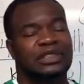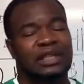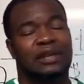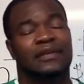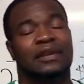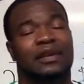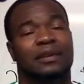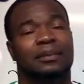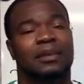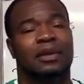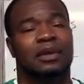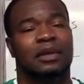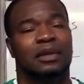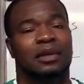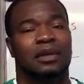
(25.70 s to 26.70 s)
of them
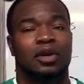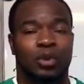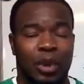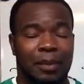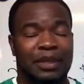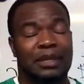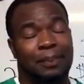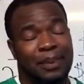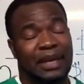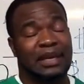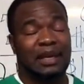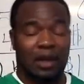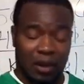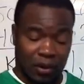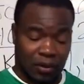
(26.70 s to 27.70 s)
will be
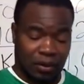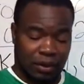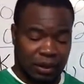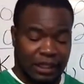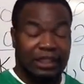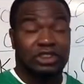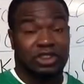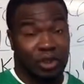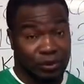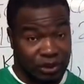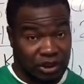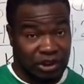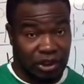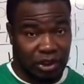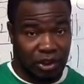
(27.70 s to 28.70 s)
dependent on
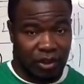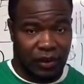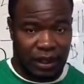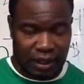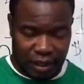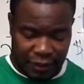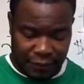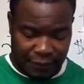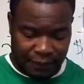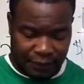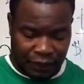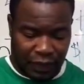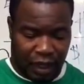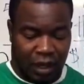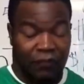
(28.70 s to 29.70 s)
Social Security,
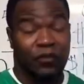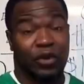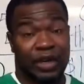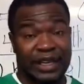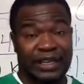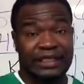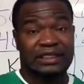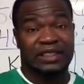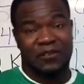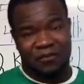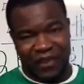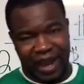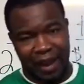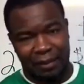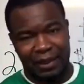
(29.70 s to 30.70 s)
friends,
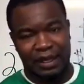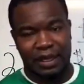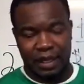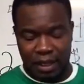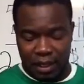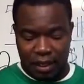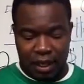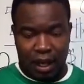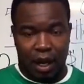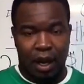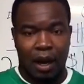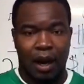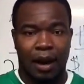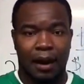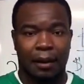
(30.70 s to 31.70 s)
family,
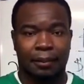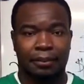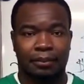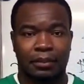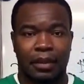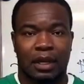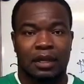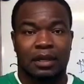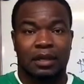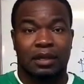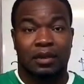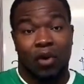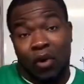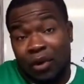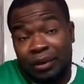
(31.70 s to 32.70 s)
uh,
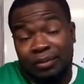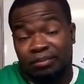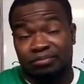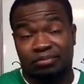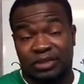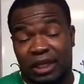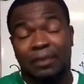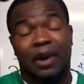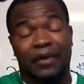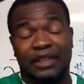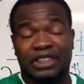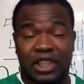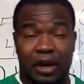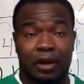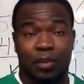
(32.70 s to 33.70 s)
or some other
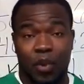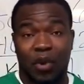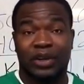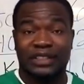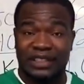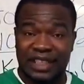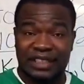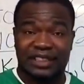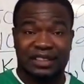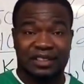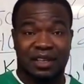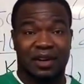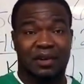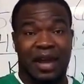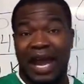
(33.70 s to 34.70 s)
charitable organization, you
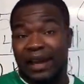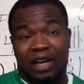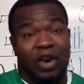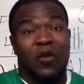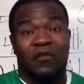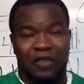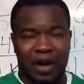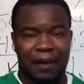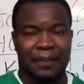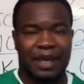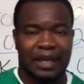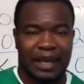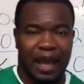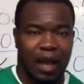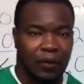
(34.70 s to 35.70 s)
know, like a GoFundMe
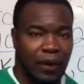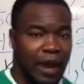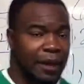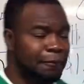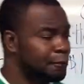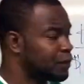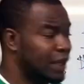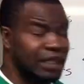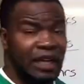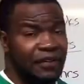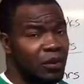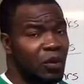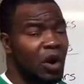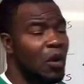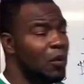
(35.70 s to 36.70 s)
account, right?
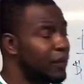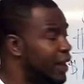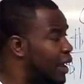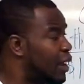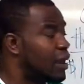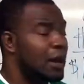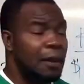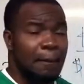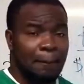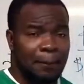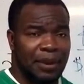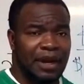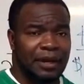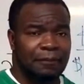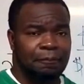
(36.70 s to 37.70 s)
Nothing wrong with that.
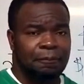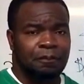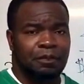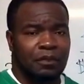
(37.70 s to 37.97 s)
But